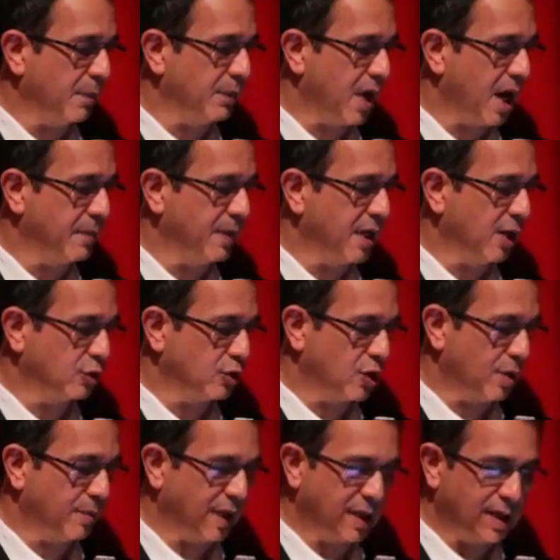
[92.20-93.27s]
primary
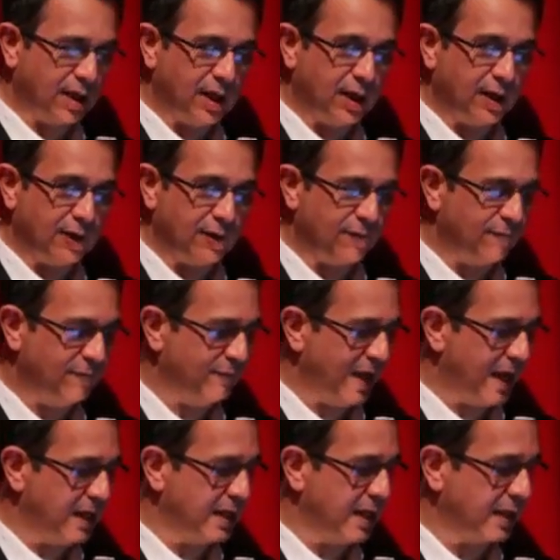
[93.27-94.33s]
autonomic
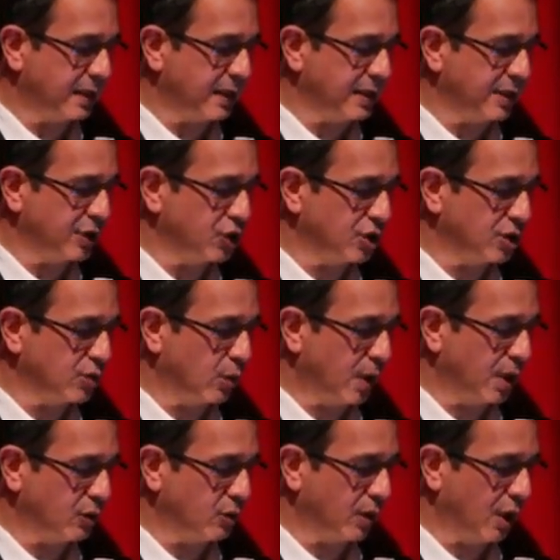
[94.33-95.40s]
failure conditions where you